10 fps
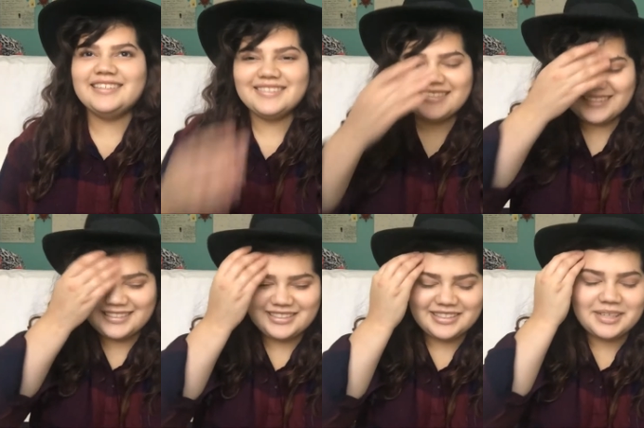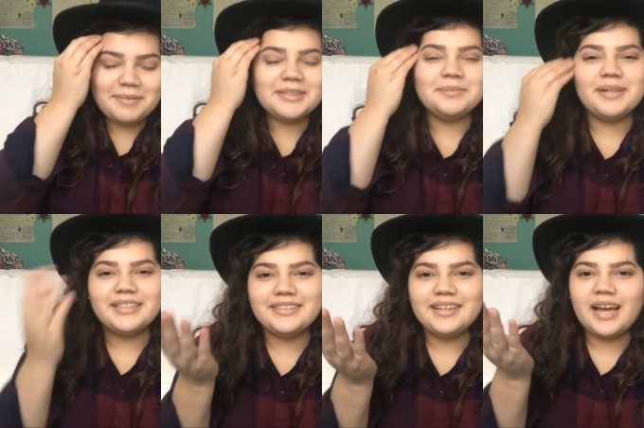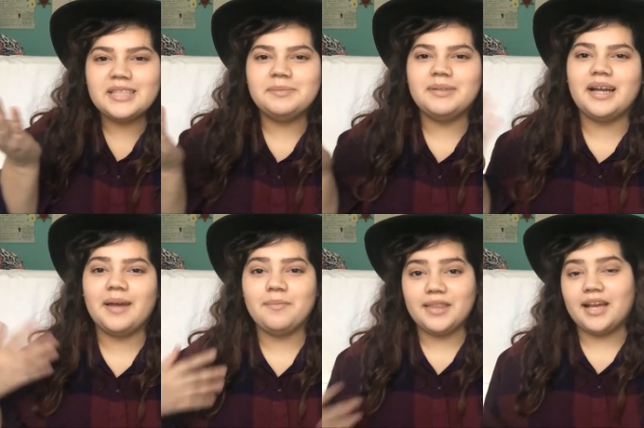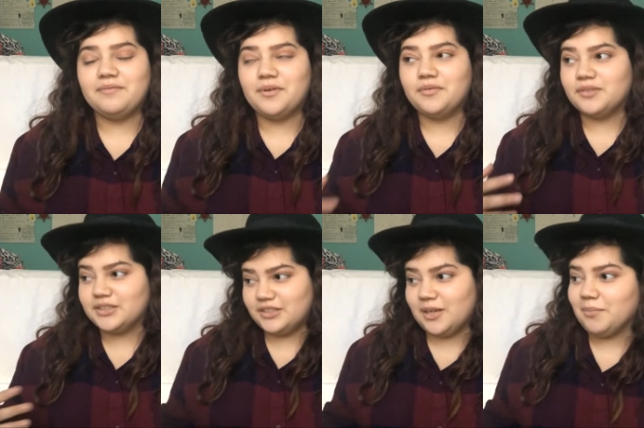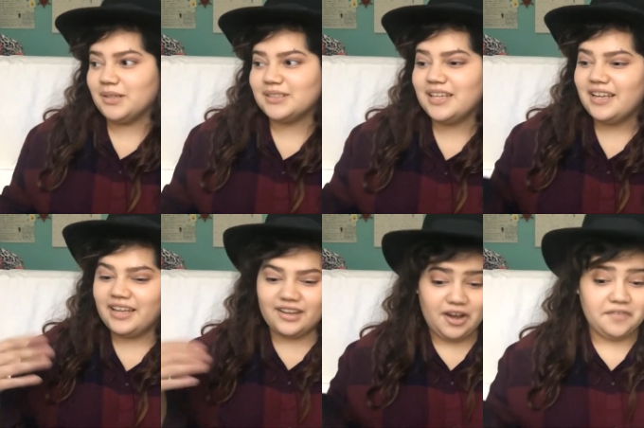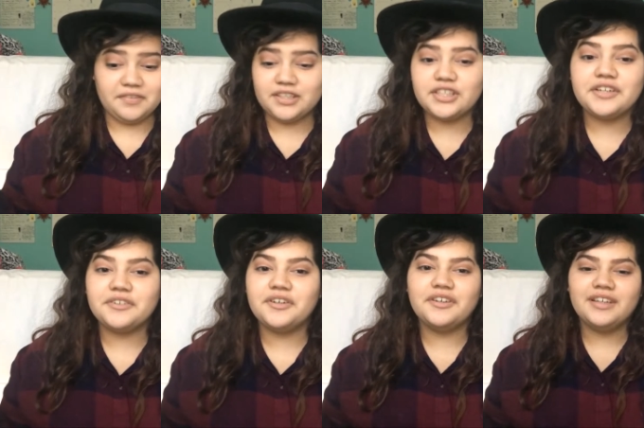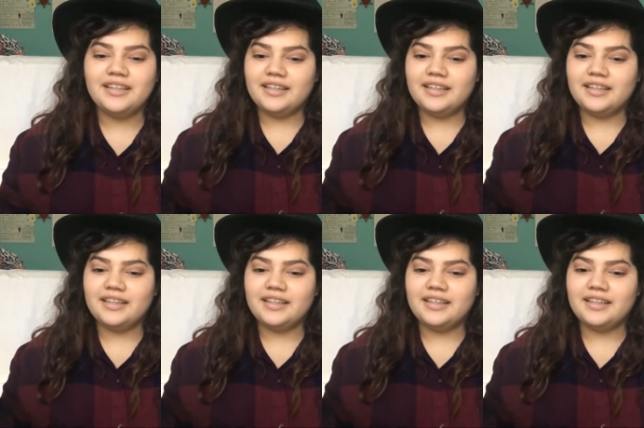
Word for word: this one shouldn't come as a surprise to you guys, but I am thankful for Starbucks coffee in general.